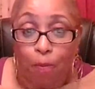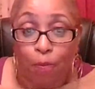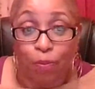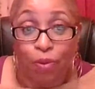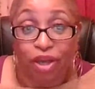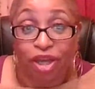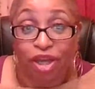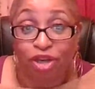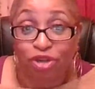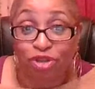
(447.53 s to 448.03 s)

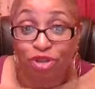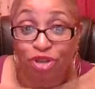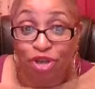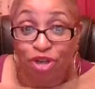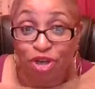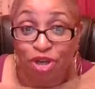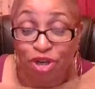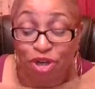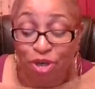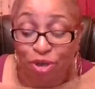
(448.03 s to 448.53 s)
But here's the
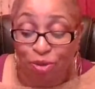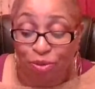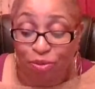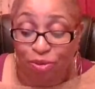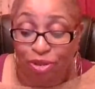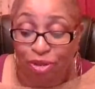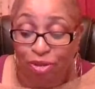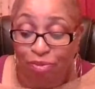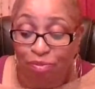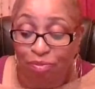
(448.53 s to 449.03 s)
good
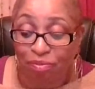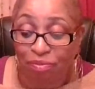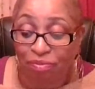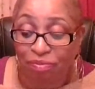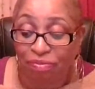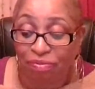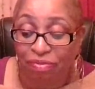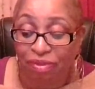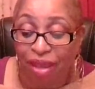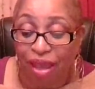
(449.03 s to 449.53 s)
news.
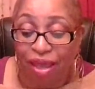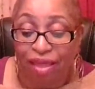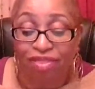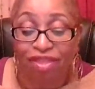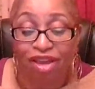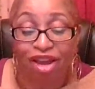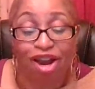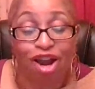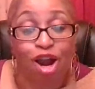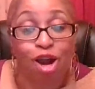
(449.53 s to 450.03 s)

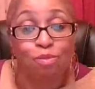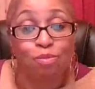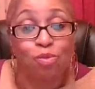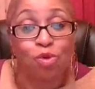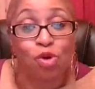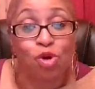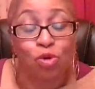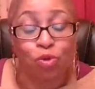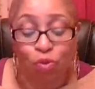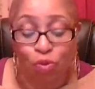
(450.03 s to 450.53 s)
There are
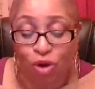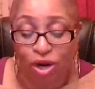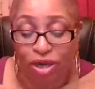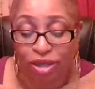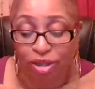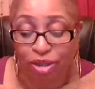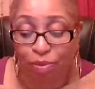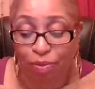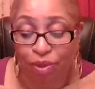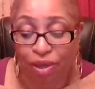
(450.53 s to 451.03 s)
more
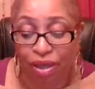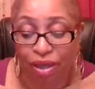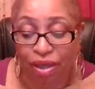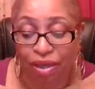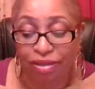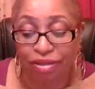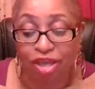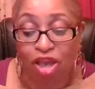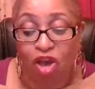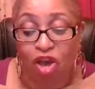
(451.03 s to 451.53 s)

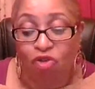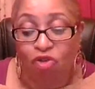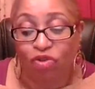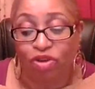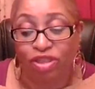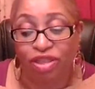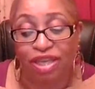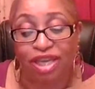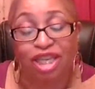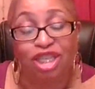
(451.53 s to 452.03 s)
recipes
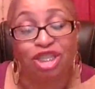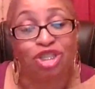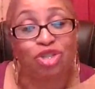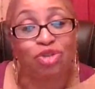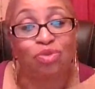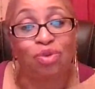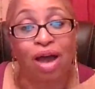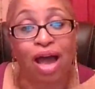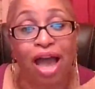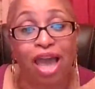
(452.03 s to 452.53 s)
for these
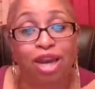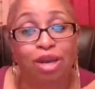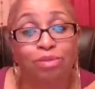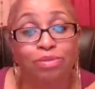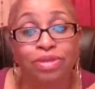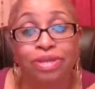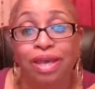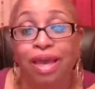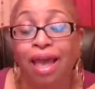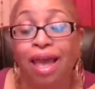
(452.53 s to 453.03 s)
two
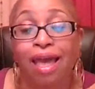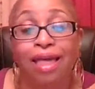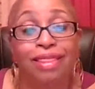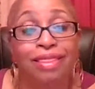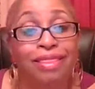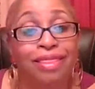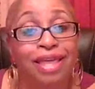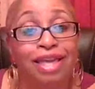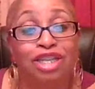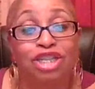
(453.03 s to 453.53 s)
items
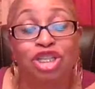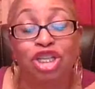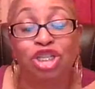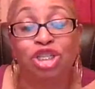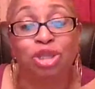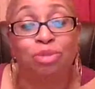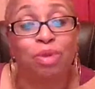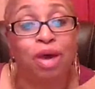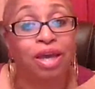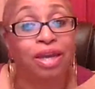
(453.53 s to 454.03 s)
than
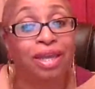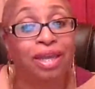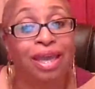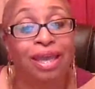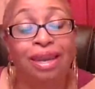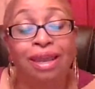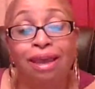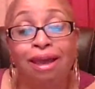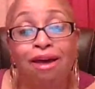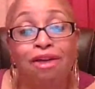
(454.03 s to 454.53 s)
just about
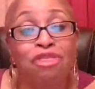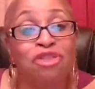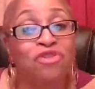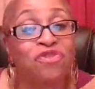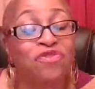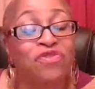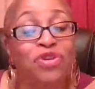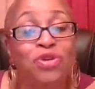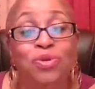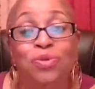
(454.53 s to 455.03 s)
any other
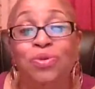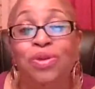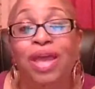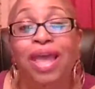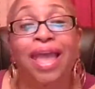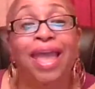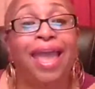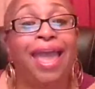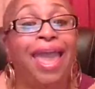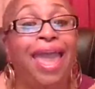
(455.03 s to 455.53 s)
food,
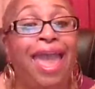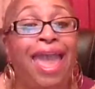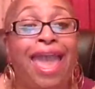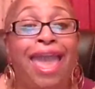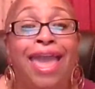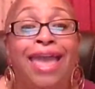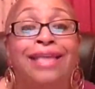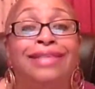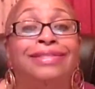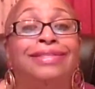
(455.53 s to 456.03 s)

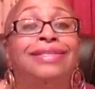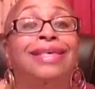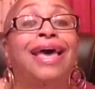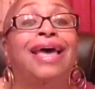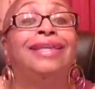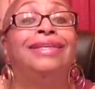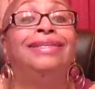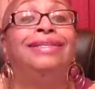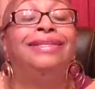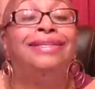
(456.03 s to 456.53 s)
hands
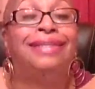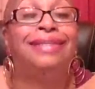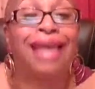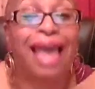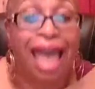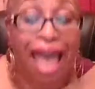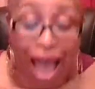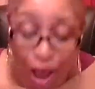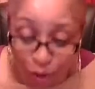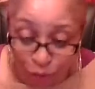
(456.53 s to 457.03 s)

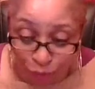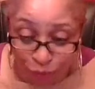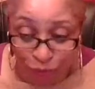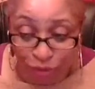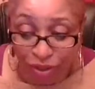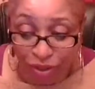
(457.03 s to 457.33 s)
down.